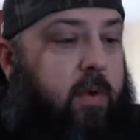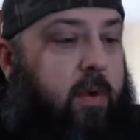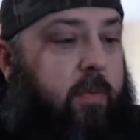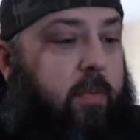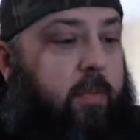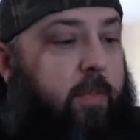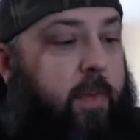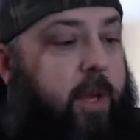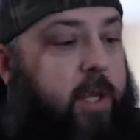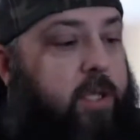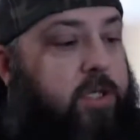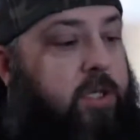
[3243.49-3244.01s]

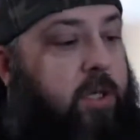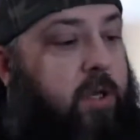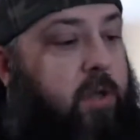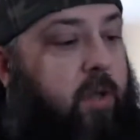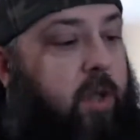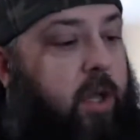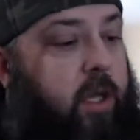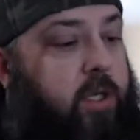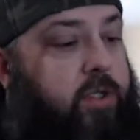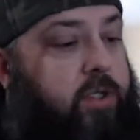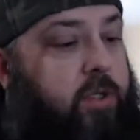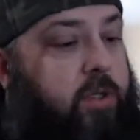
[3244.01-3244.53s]
amazing
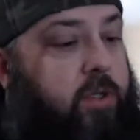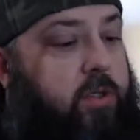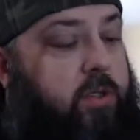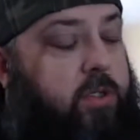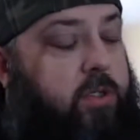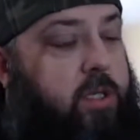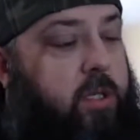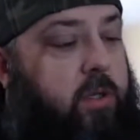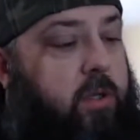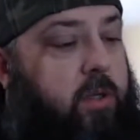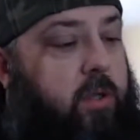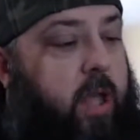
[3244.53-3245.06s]
collections